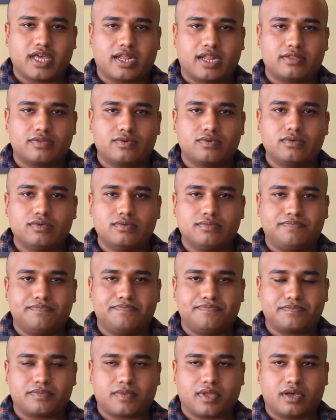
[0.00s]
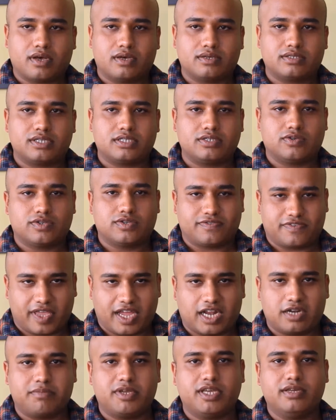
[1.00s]
Dehradun, St. Joseph
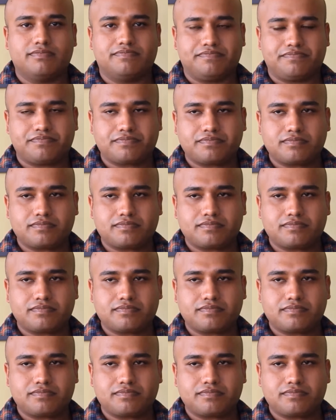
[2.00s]
Academy.